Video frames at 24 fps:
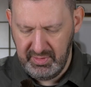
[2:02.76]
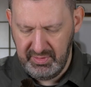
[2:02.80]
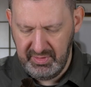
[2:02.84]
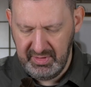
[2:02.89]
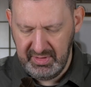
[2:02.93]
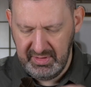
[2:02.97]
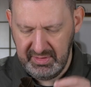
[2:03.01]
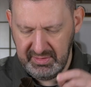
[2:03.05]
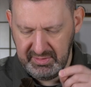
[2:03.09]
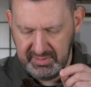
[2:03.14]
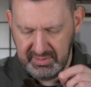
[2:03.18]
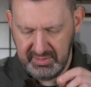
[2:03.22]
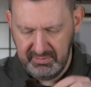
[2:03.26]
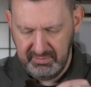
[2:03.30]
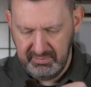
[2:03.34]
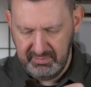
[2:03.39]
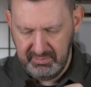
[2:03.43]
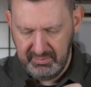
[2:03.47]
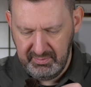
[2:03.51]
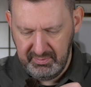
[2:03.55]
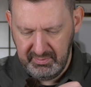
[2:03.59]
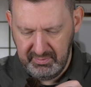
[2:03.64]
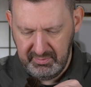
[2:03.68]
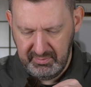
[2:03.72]
of these
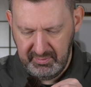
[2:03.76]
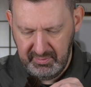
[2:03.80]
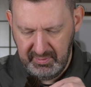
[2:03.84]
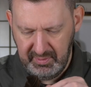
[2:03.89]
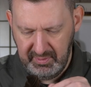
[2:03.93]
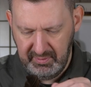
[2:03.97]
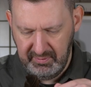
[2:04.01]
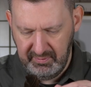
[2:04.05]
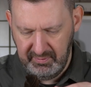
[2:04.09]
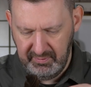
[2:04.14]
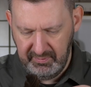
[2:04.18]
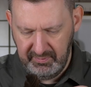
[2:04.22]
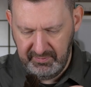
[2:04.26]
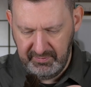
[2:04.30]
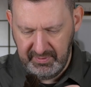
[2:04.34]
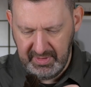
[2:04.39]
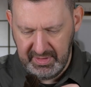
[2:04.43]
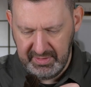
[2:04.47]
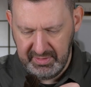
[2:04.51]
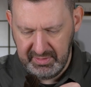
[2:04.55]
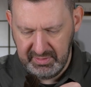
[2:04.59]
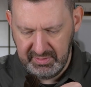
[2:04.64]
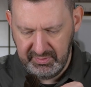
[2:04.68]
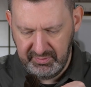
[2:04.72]

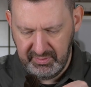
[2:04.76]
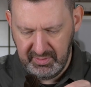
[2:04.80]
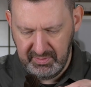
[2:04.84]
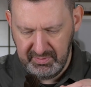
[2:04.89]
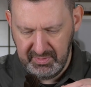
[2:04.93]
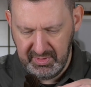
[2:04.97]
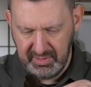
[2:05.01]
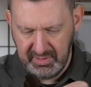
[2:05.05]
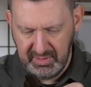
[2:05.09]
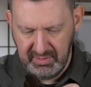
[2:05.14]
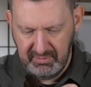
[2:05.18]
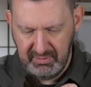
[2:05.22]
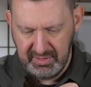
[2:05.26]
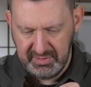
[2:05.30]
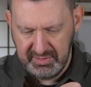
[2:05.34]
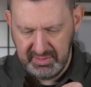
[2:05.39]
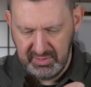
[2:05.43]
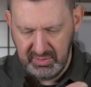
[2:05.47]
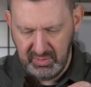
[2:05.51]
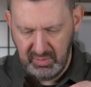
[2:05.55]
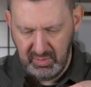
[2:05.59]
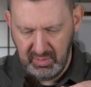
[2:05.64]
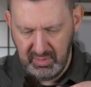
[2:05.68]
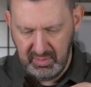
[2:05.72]
feathers from the
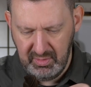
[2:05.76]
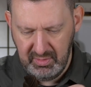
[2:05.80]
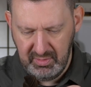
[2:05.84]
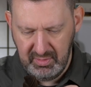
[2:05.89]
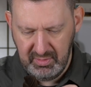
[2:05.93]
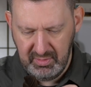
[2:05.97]
Karasu